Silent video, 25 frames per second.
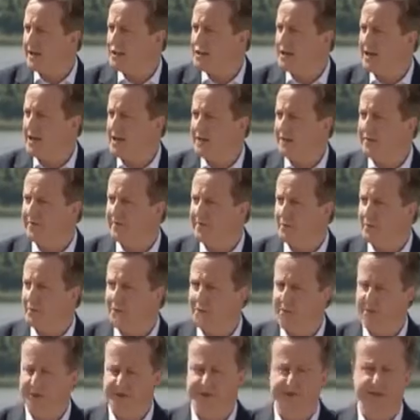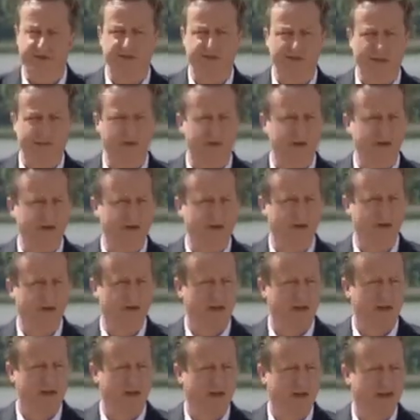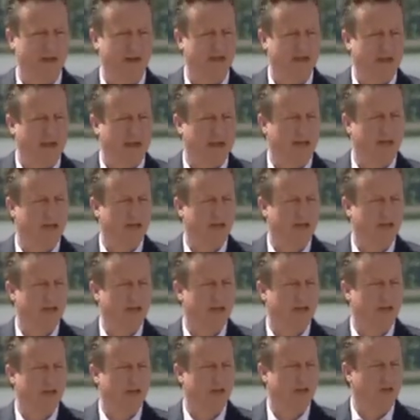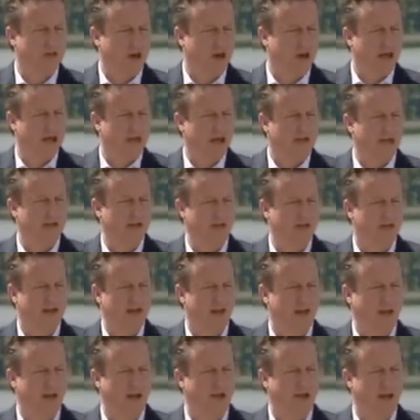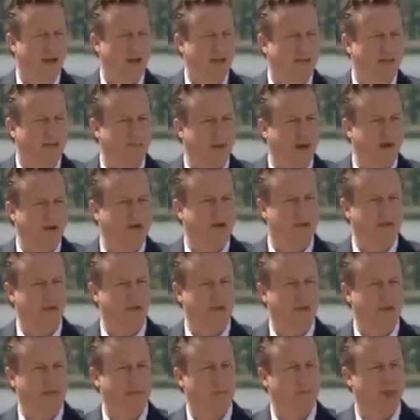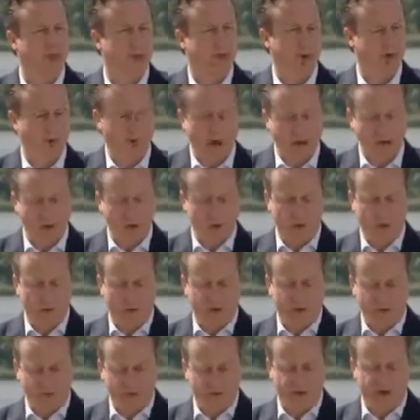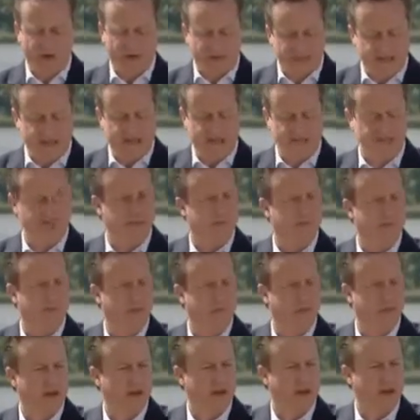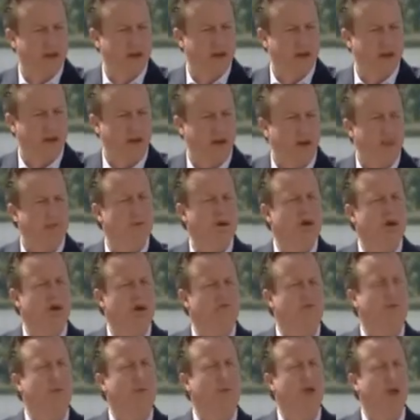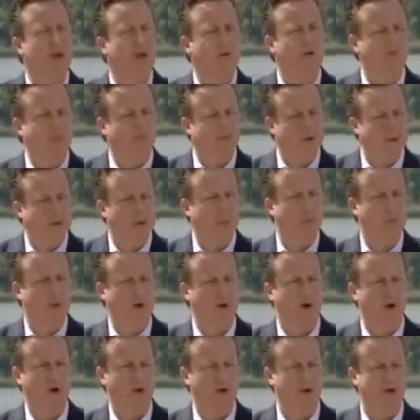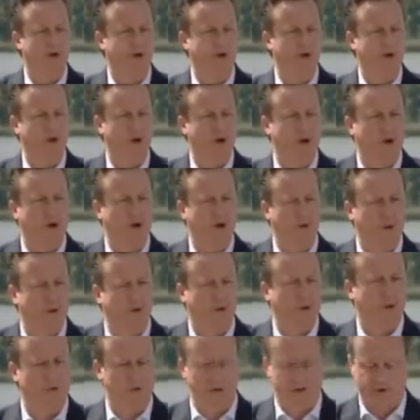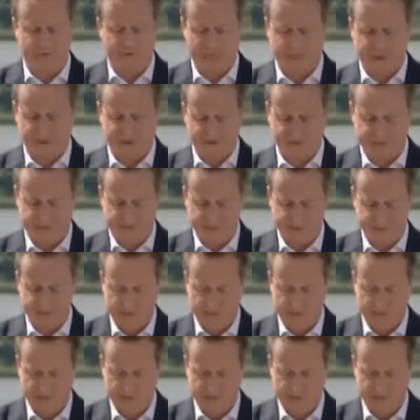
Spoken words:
agenda for this summit: tax, trade and transparency, what I call the 3 T's. And I believe we made real progress on all 3 of these.